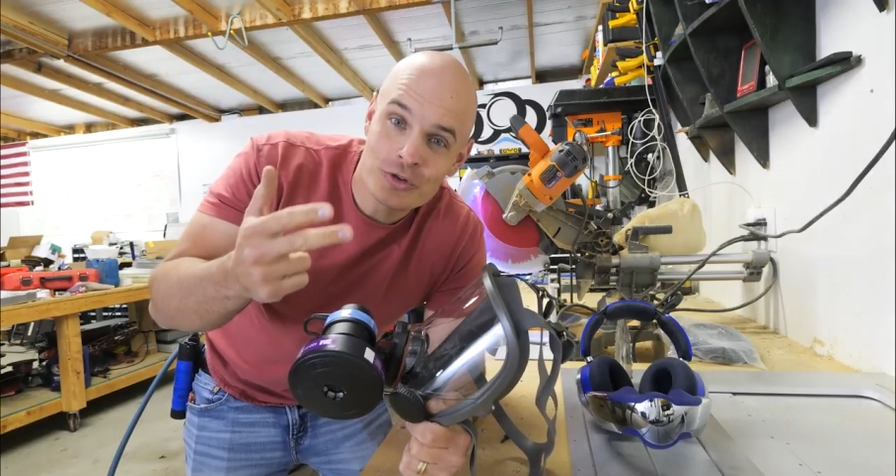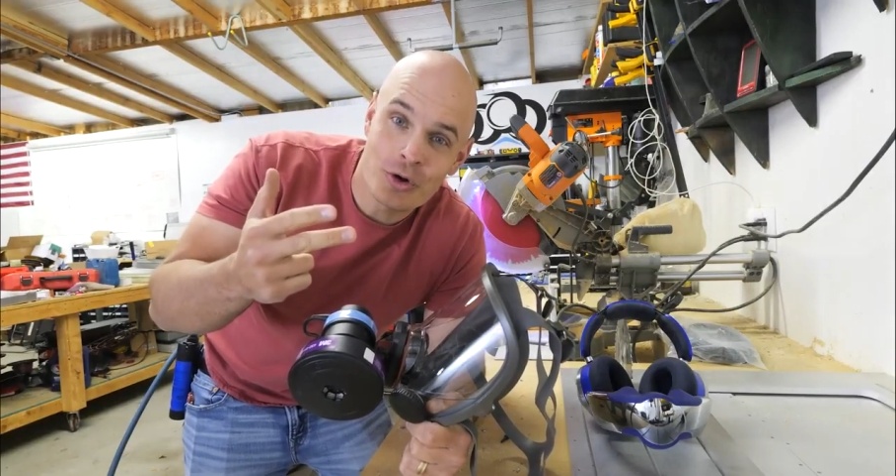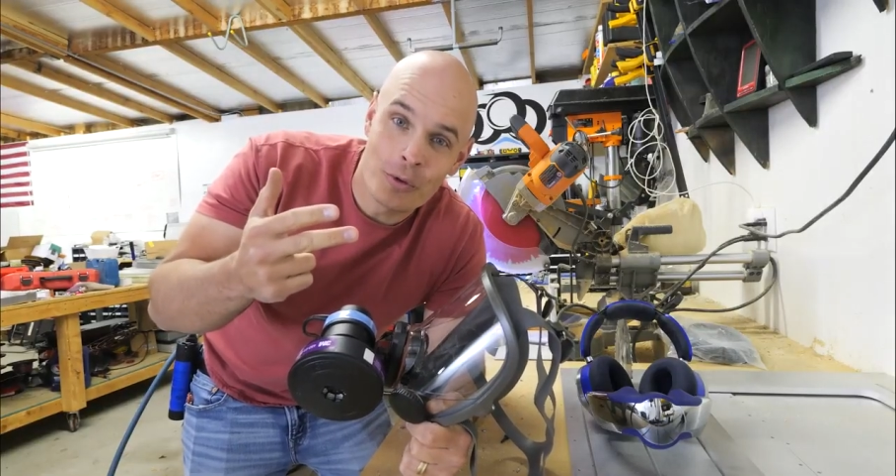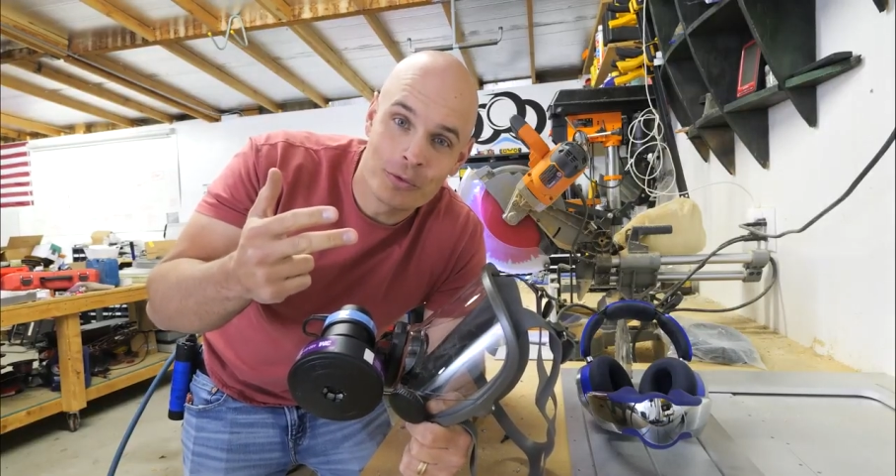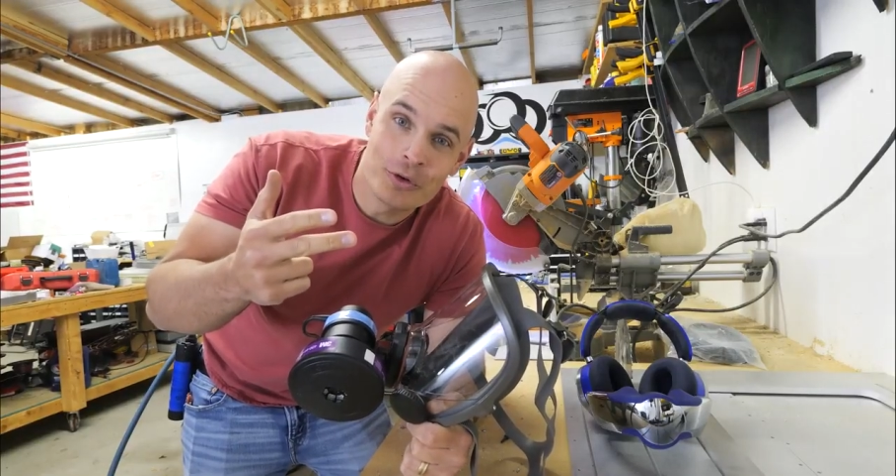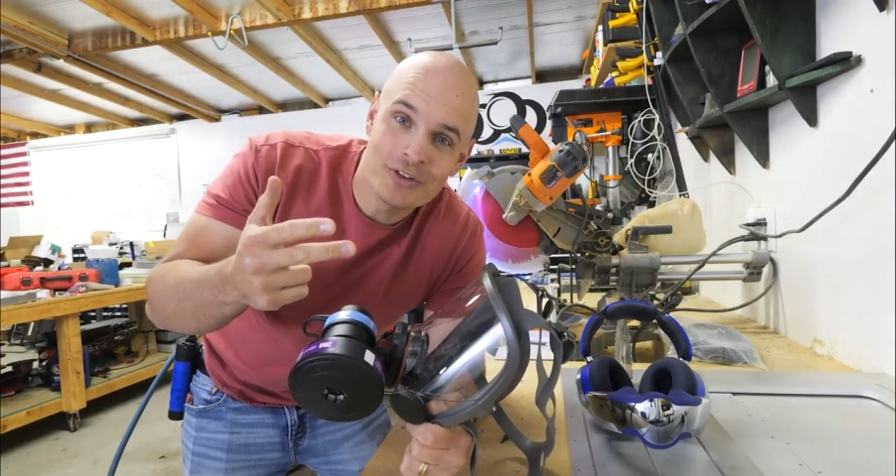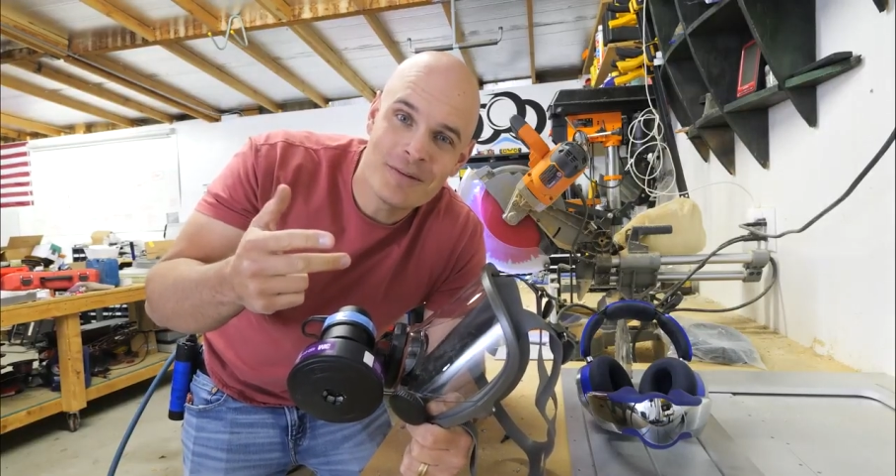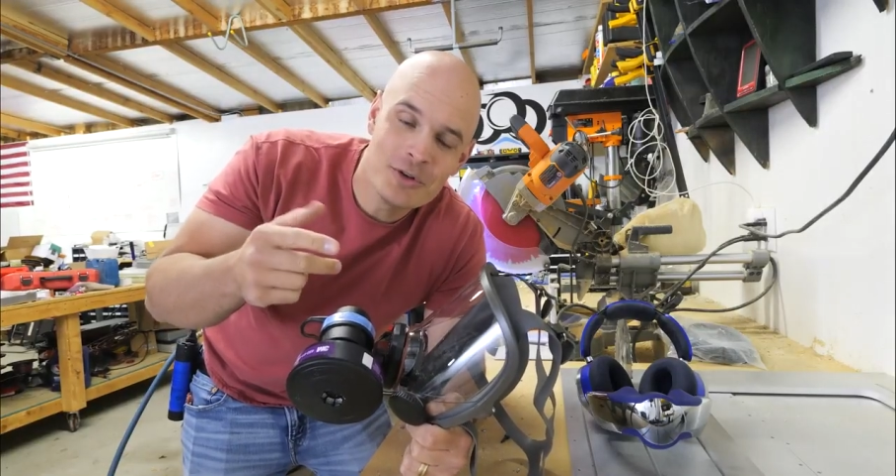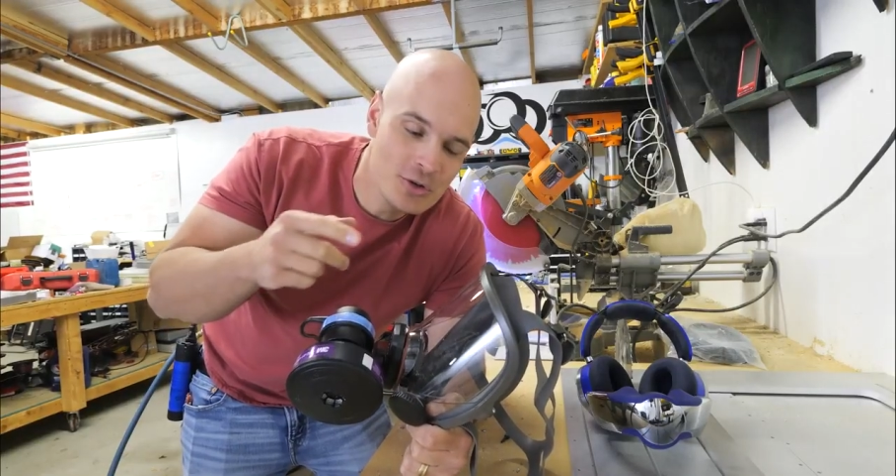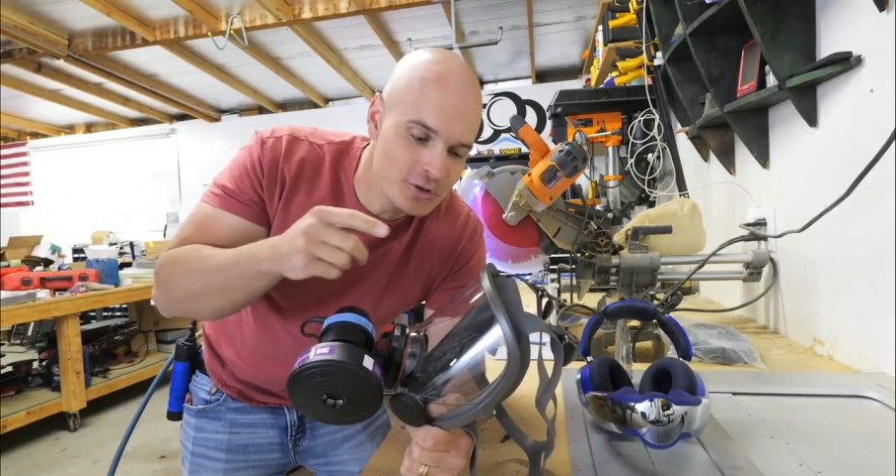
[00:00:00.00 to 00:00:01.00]
sculptors
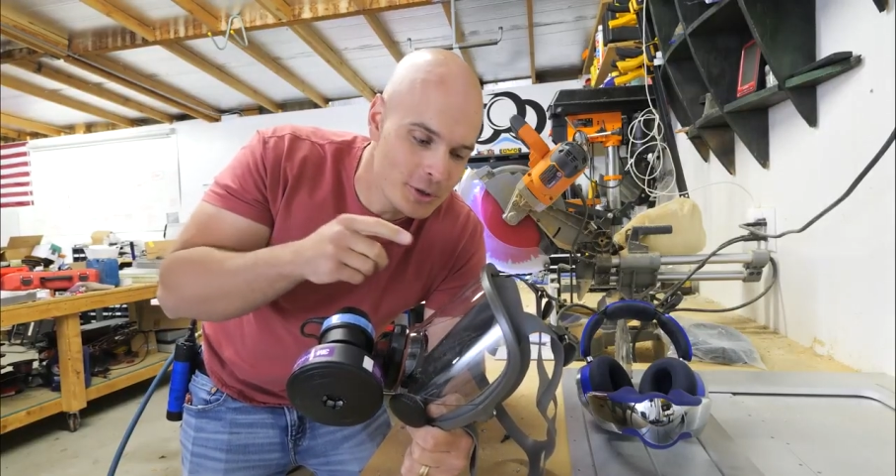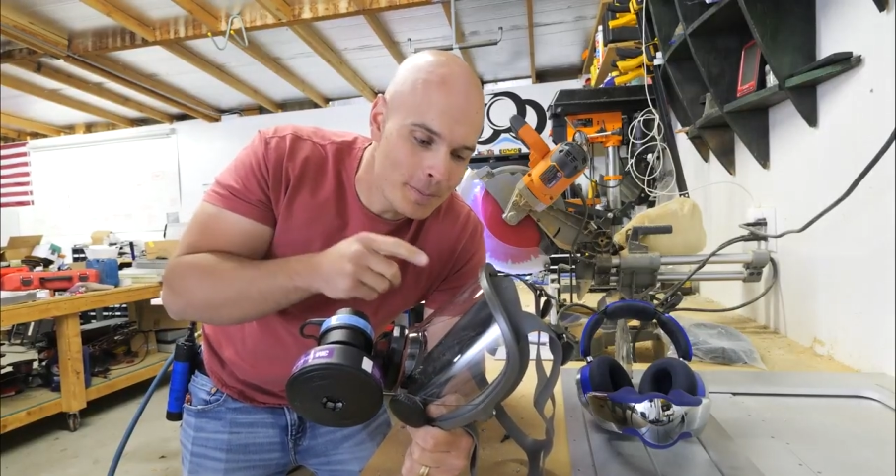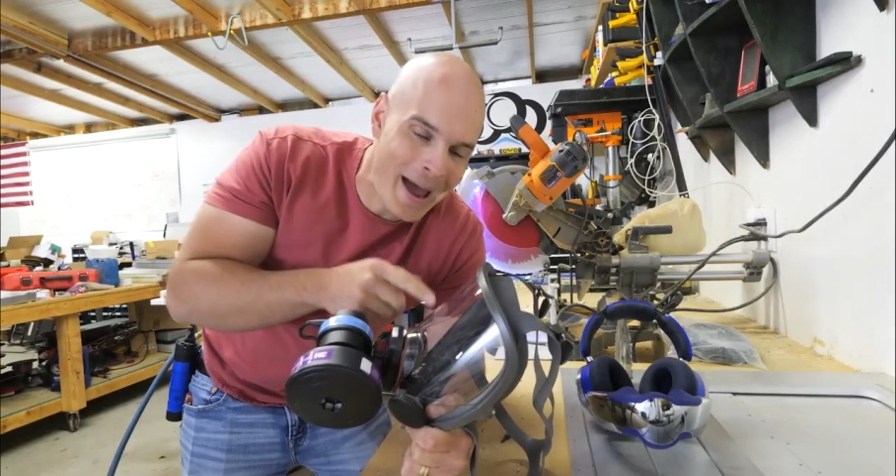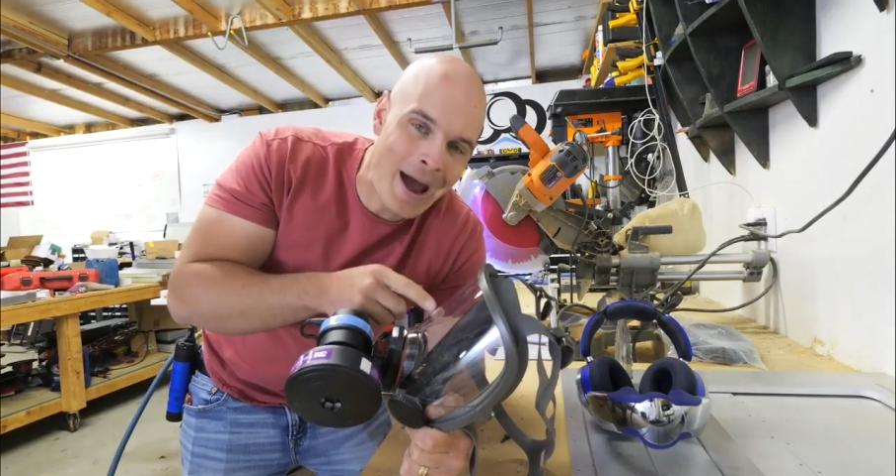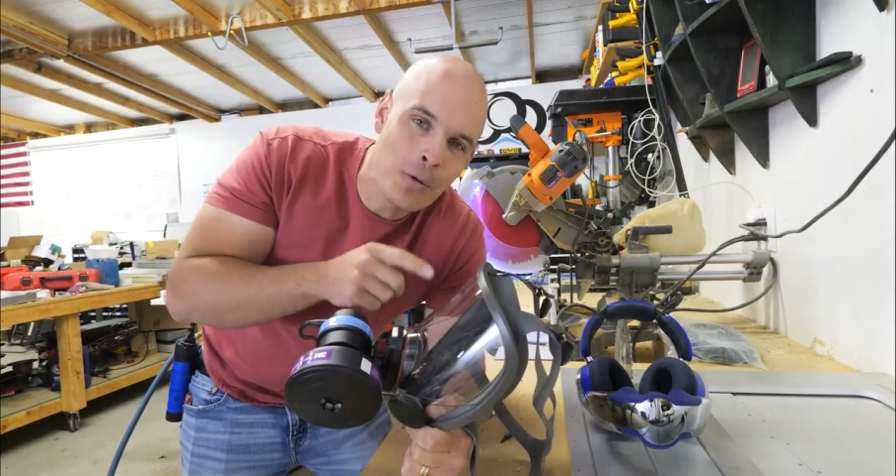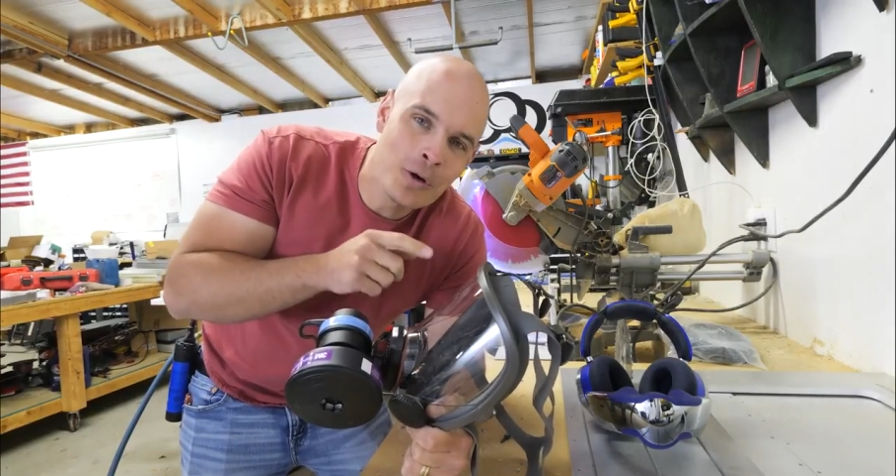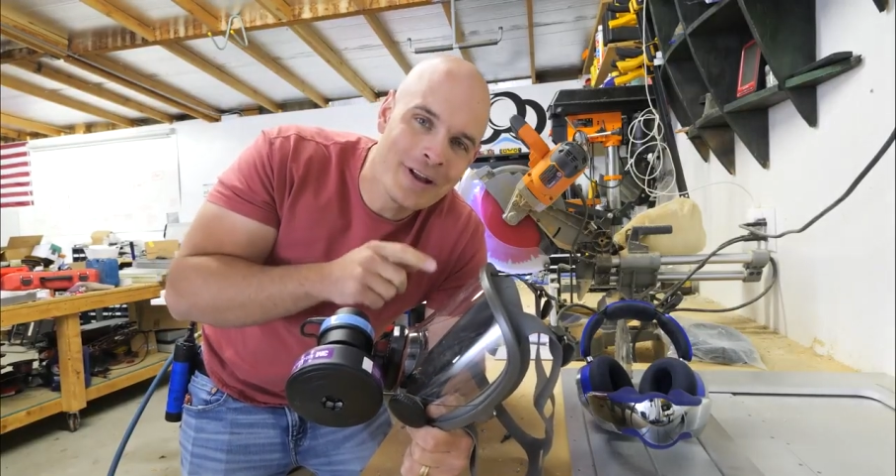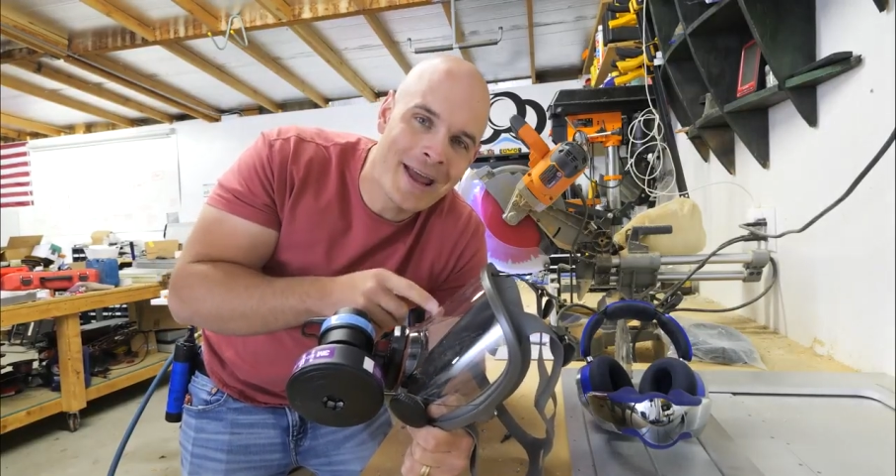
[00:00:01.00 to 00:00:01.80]
have been using powered